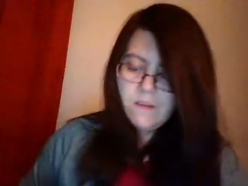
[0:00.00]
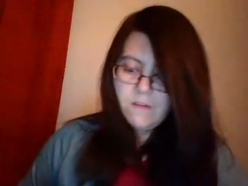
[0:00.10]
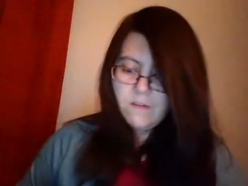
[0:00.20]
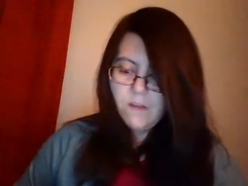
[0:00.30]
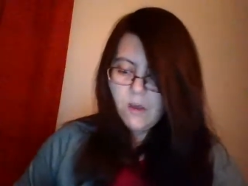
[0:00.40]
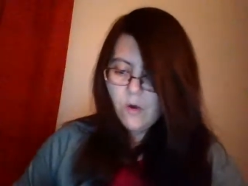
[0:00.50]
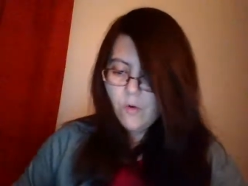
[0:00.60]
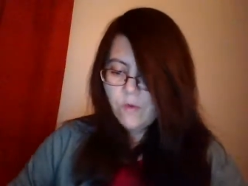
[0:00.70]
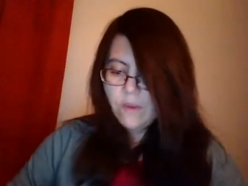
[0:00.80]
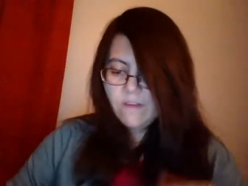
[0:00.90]

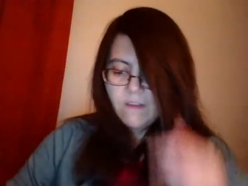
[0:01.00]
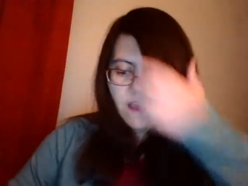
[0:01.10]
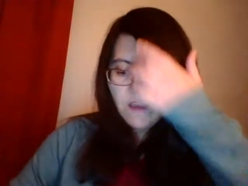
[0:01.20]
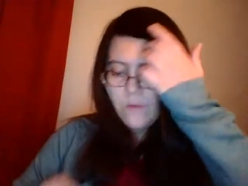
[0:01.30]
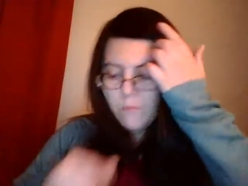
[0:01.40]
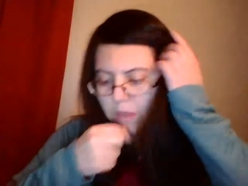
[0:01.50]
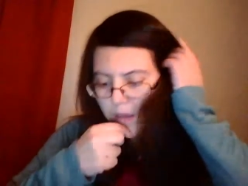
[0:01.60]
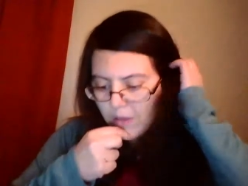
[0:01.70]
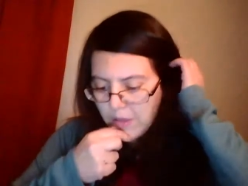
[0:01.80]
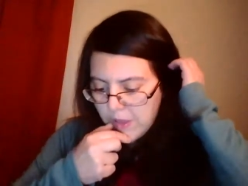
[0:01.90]
So it's like, to
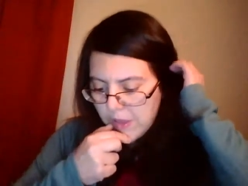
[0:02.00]
me,